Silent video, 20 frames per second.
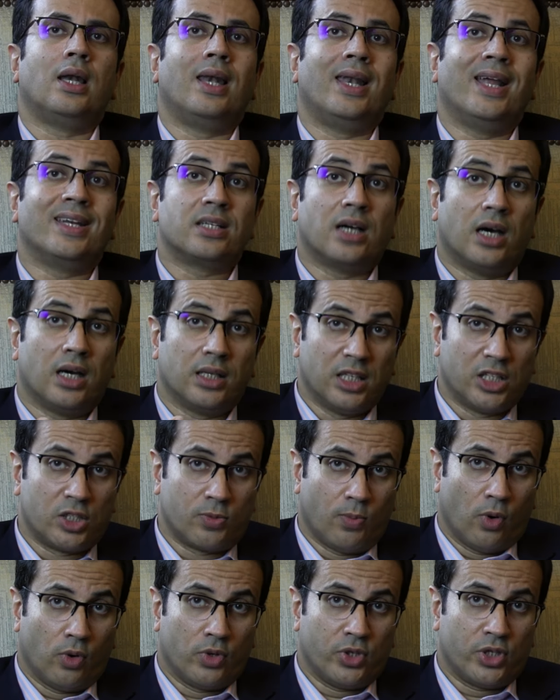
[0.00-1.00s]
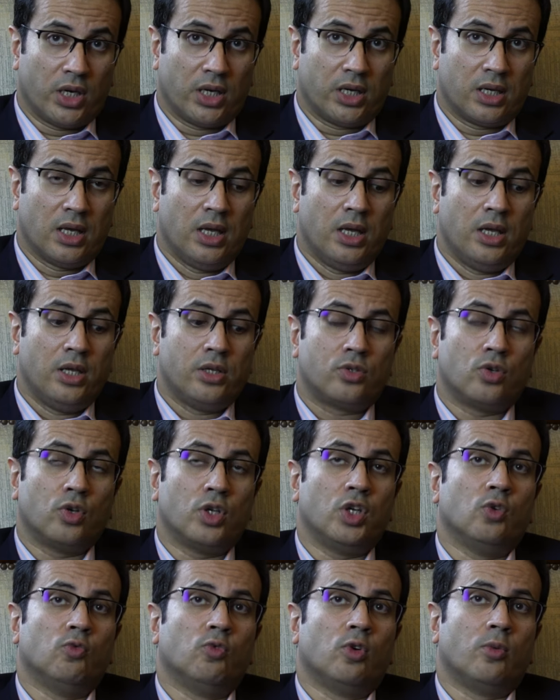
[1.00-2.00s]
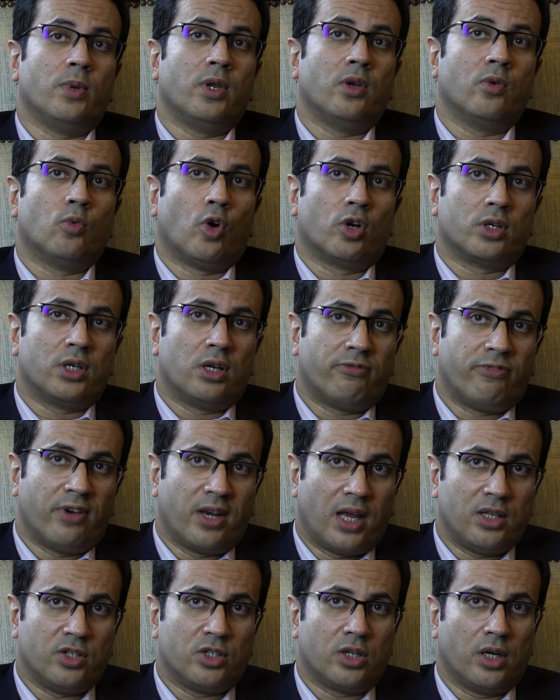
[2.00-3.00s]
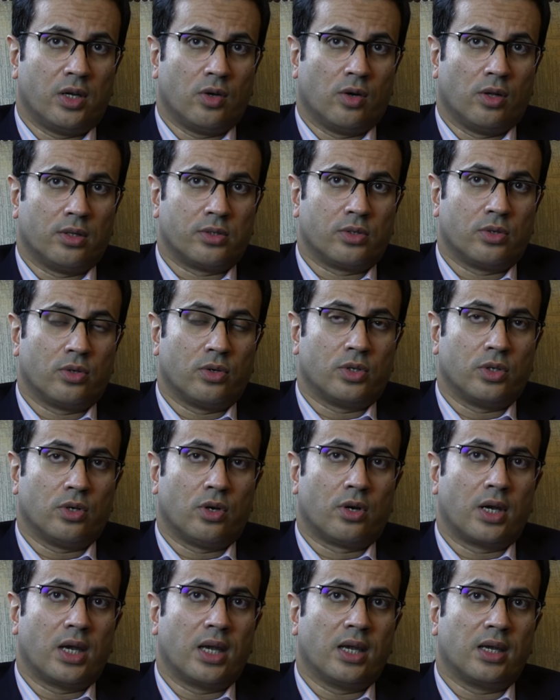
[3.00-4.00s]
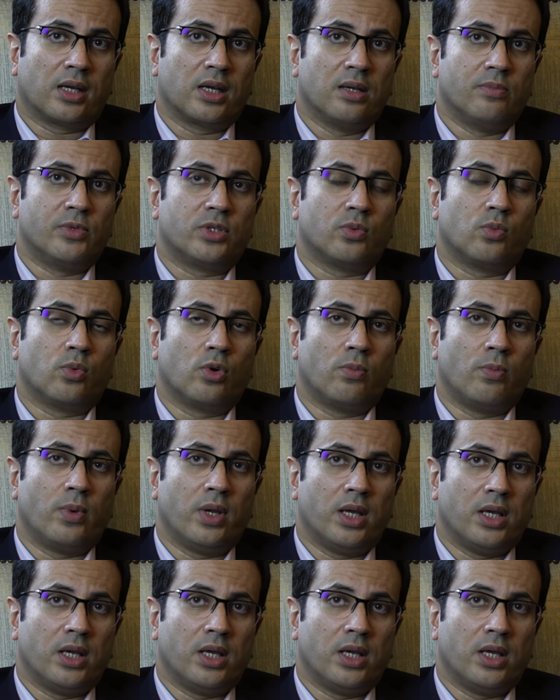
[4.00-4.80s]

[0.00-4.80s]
let others poach it, so you would be rewarded financially also. Your incomes would